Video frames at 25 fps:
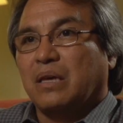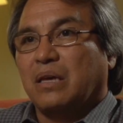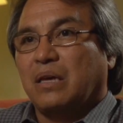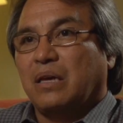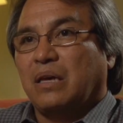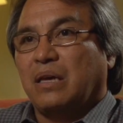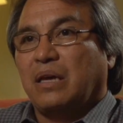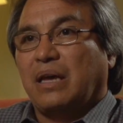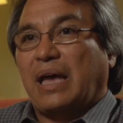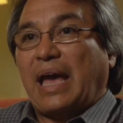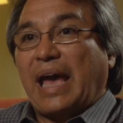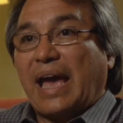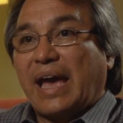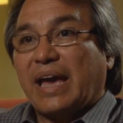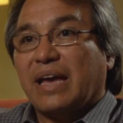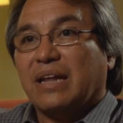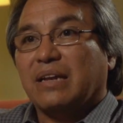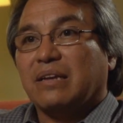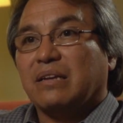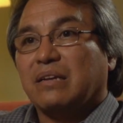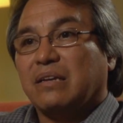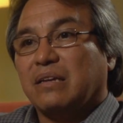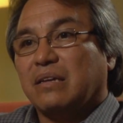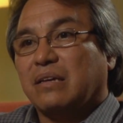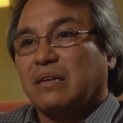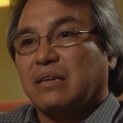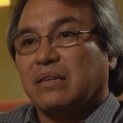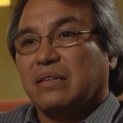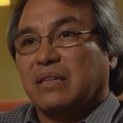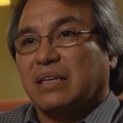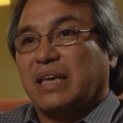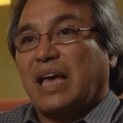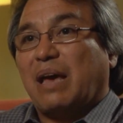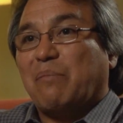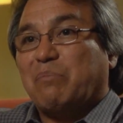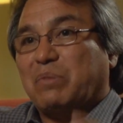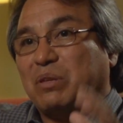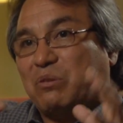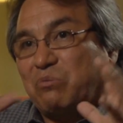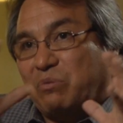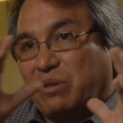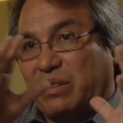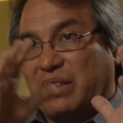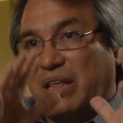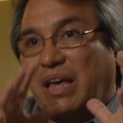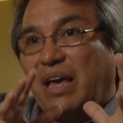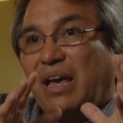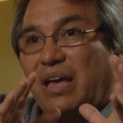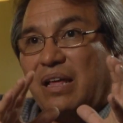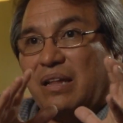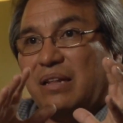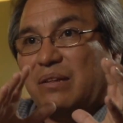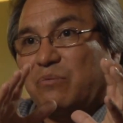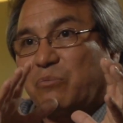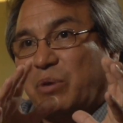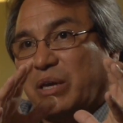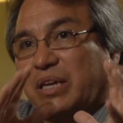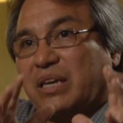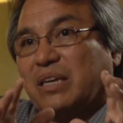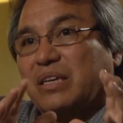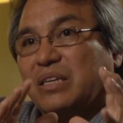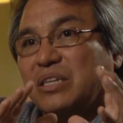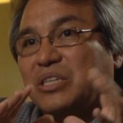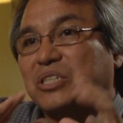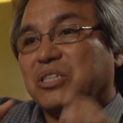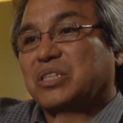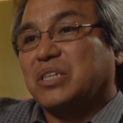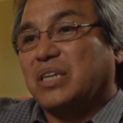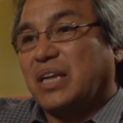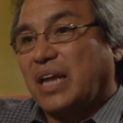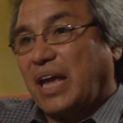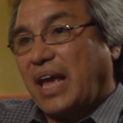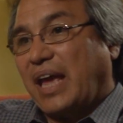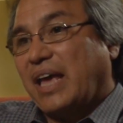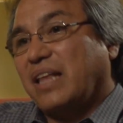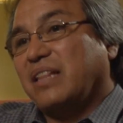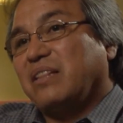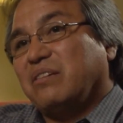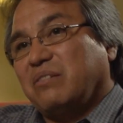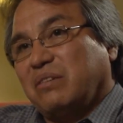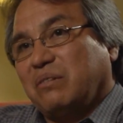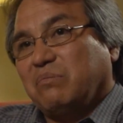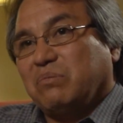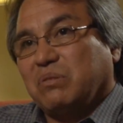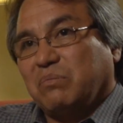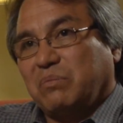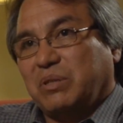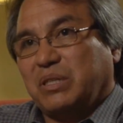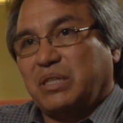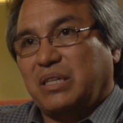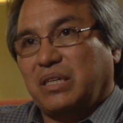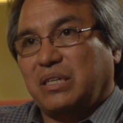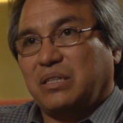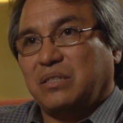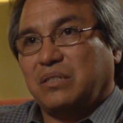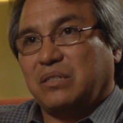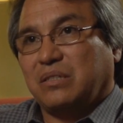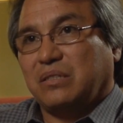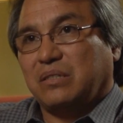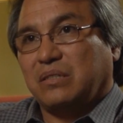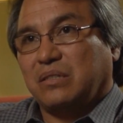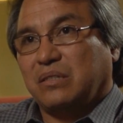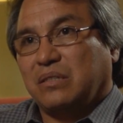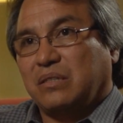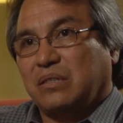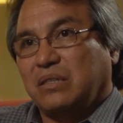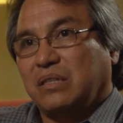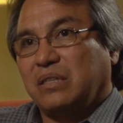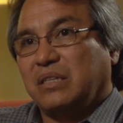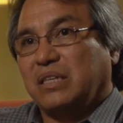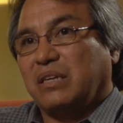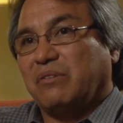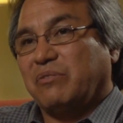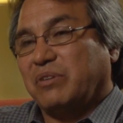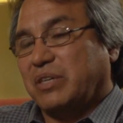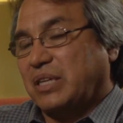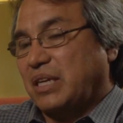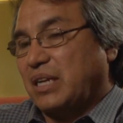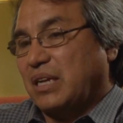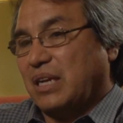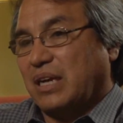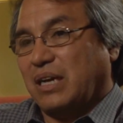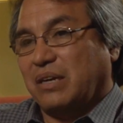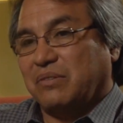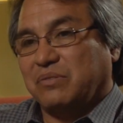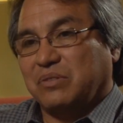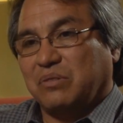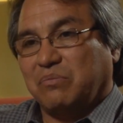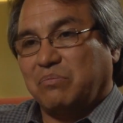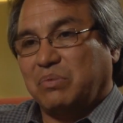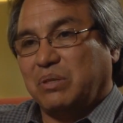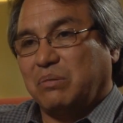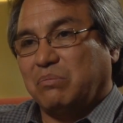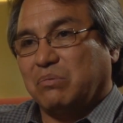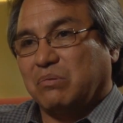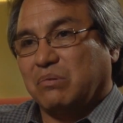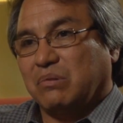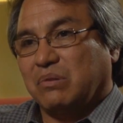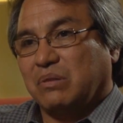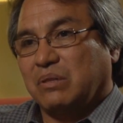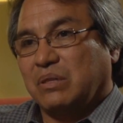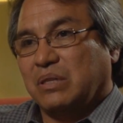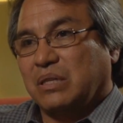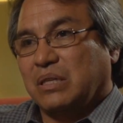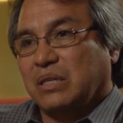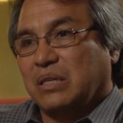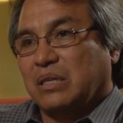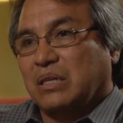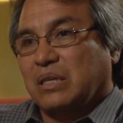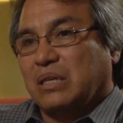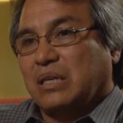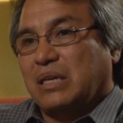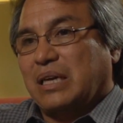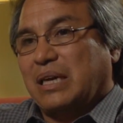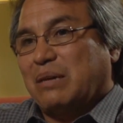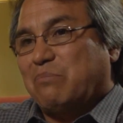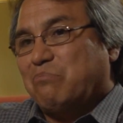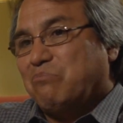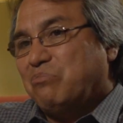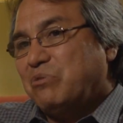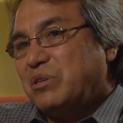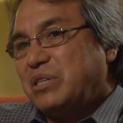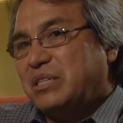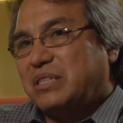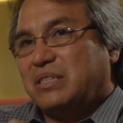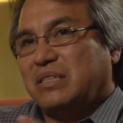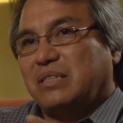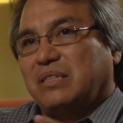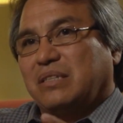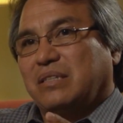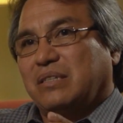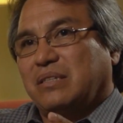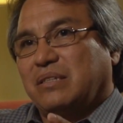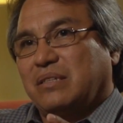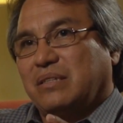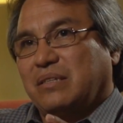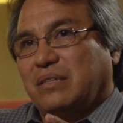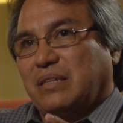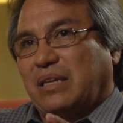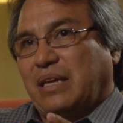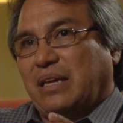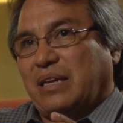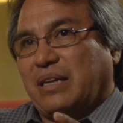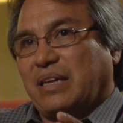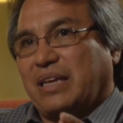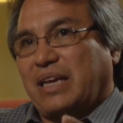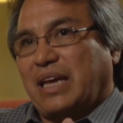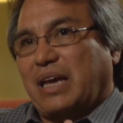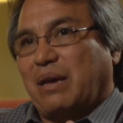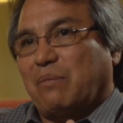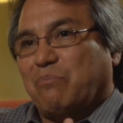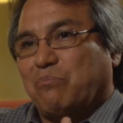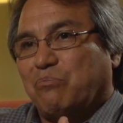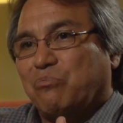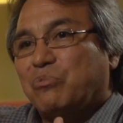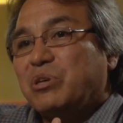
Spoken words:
and the gap between that recognition and their implementation in the everyday lives of people. And bridging that gap